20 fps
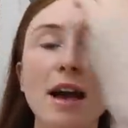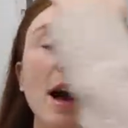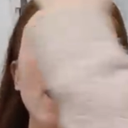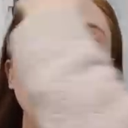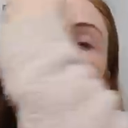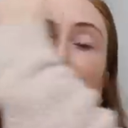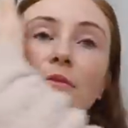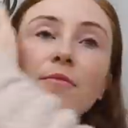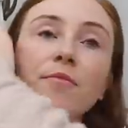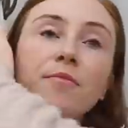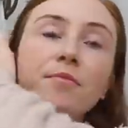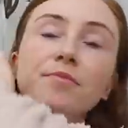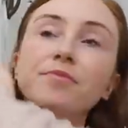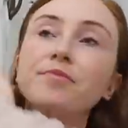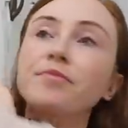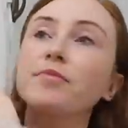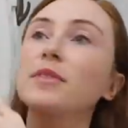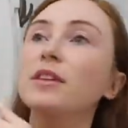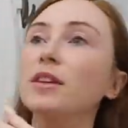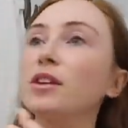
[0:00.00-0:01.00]

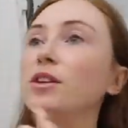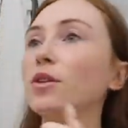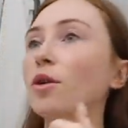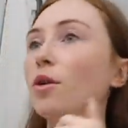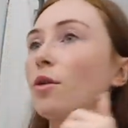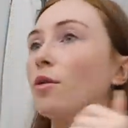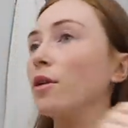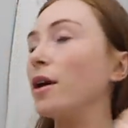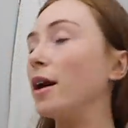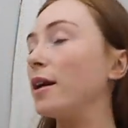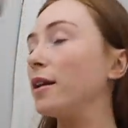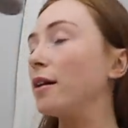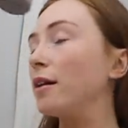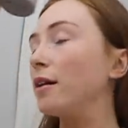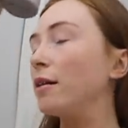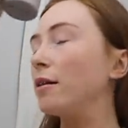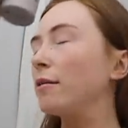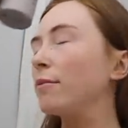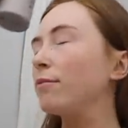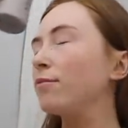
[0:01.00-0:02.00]
you know, kind
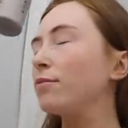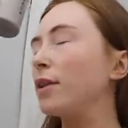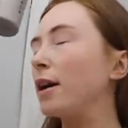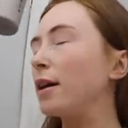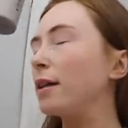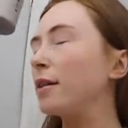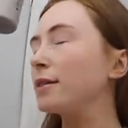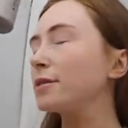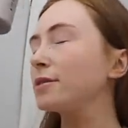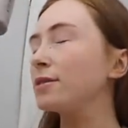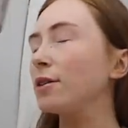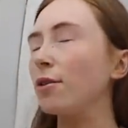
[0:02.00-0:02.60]
of product.